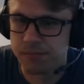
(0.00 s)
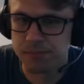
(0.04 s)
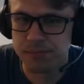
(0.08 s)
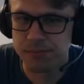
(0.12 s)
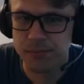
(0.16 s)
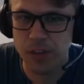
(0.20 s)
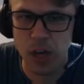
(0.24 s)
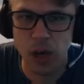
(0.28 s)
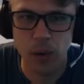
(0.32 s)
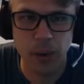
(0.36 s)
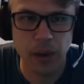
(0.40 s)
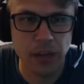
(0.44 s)

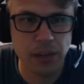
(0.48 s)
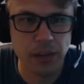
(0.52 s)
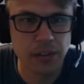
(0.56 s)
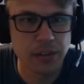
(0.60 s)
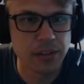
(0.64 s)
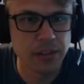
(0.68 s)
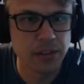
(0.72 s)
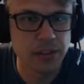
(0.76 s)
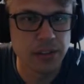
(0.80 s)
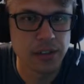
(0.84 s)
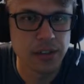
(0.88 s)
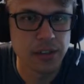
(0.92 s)
Oh well.
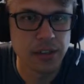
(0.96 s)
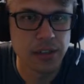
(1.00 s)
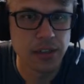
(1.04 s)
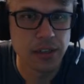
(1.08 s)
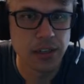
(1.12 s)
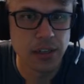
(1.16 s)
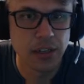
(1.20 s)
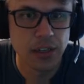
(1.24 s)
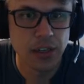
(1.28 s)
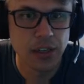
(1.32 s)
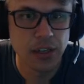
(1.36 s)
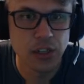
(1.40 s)

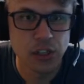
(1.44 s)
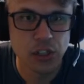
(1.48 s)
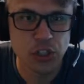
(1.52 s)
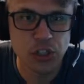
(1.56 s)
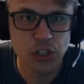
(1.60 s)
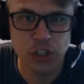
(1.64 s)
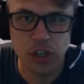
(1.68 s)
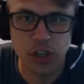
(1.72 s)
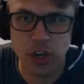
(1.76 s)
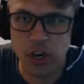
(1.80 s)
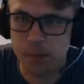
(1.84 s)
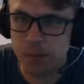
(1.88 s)

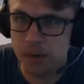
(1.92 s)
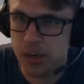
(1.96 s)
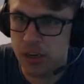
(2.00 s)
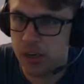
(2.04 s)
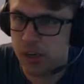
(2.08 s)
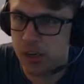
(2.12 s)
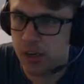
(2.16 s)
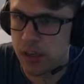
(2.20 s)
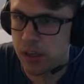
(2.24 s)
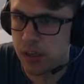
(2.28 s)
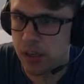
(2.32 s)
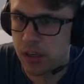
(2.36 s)

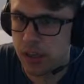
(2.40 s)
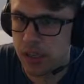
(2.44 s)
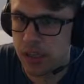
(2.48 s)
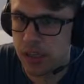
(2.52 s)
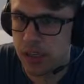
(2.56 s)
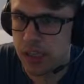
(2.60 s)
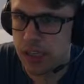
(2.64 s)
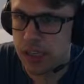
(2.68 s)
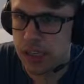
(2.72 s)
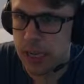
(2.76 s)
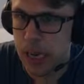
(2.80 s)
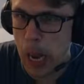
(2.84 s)
Charmin,
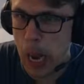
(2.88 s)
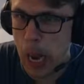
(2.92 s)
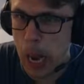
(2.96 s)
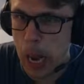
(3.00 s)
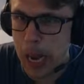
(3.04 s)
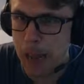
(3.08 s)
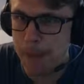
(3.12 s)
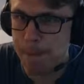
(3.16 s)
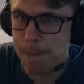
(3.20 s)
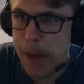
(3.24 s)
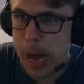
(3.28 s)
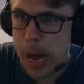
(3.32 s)

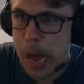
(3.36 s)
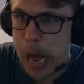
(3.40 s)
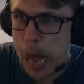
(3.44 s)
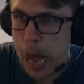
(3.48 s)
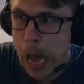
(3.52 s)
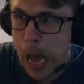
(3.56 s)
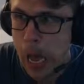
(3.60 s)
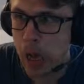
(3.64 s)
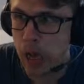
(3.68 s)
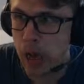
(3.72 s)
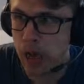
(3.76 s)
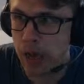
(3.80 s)
Kalimba,
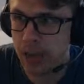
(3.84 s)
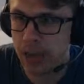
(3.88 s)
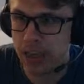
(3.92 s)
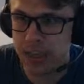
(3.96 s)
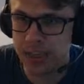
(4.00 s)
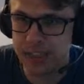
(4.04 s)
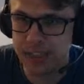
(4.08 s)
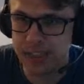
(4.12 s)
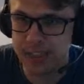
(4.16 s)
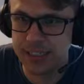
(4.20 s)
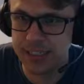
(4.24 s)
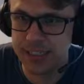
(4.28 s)

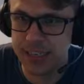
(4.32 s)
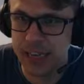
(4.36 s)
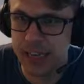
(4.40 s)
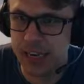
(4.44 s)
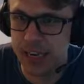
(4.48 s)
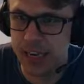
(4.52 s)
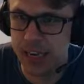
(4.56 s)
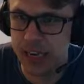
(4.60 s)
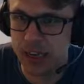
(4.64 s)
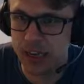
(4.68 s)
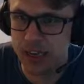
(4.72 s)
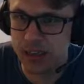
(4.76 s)
and
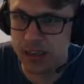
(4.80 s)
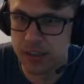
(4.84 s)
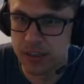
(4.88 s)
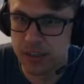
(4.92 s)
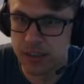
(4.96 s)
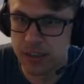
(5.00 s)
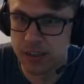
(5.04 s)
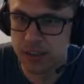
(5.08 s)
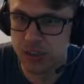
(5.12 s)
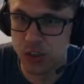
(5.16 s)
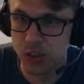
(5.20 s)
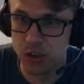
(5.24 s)
Tiana.
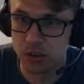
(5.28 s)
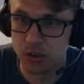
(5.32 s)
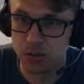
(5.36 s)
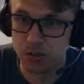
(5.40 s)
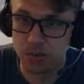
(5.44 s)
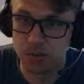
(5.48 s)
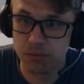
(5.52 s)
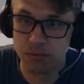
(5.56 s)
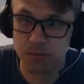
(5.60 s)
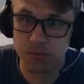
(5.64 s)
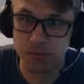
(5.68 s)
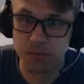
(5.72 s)
So
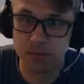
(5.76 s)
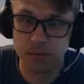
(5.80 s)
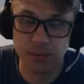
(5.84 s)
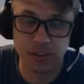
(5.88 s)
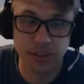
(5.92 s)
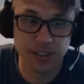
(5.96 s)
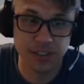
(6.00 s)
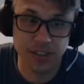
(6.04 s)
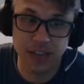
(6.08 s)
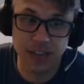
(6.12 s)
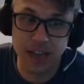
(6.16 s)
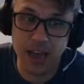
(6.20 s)

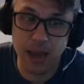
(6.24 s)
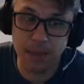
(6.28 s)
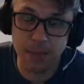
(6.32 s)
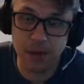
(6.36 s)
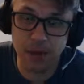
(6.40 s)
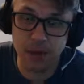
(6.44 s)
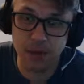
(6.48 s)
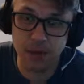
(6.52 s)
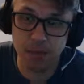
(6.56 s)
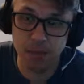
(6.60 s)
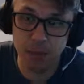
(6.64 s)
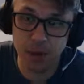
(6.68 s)
it's a
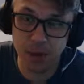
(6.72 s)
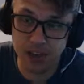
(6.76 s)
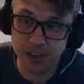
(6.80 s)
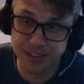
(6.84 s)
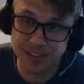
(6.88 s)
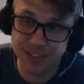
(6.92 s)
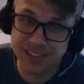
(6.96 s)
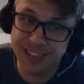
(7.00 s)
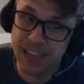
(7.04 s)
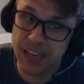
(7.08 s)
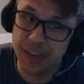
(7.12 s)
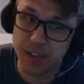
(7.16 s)
common, but
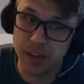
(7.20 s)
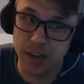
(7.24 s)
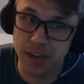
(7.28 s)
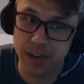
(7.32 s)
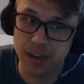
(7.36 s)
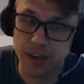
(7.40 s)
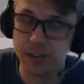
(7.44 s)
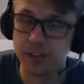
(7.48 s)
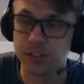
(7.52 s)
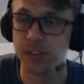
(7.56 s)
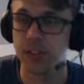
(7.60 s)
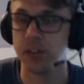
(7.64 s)
10
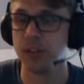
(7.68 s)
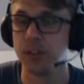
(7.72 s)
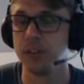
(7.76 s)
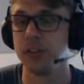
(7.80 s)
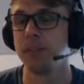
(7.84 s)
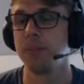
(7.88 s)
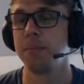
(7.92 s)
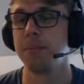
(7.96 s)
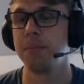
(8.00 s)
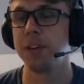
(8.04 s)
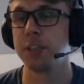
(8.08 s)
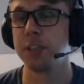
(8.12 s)
luck, so
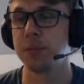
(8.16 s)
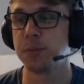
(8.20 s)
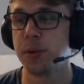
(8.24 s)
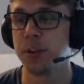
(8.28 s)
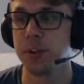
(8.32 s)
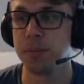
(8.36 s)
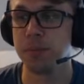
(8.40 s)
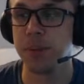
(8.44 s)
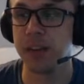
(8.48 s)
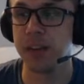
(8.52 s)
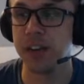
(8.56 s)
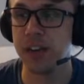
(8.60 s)
much better
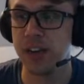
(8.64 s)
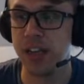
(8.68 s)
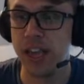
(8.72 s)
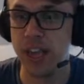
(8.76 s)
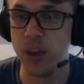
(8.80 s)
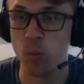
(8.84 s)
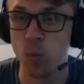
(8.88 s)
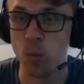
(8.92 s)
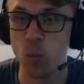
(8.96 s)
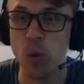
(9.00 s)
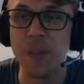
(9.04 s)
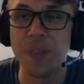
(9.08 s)
than being
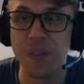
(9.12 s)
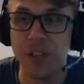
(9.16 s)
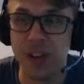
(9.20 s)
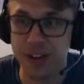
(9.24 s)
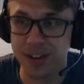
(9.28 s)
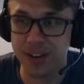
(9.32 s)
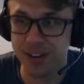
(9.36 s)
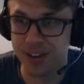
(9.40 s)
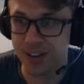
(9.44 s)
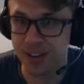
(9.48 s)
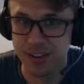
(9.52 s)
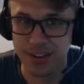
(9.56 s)
a 1
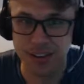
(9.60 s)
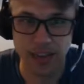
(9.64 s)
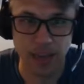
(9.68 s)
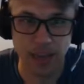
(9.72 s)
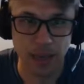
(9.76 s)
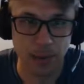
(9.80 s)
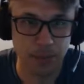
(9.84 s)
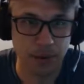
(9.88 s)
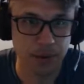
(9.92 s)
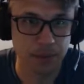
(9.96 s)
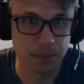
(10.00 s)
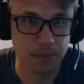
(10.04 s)
luck common.